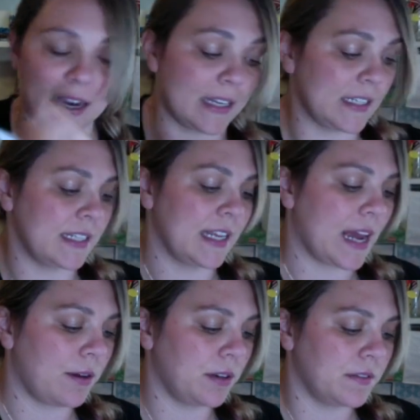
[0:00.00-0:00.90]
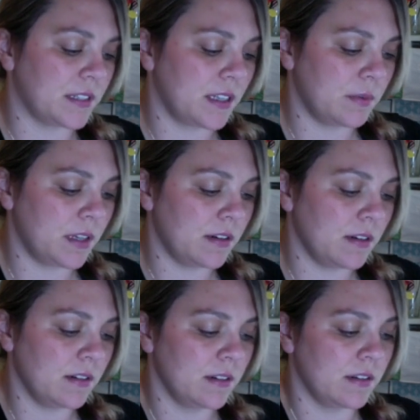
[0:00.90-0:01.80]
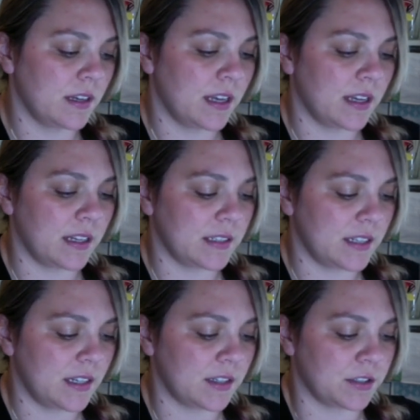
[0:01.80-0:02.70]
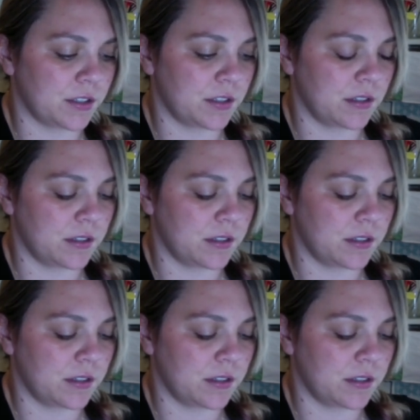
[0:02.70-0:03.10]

I need to get out of centimeter and into inch.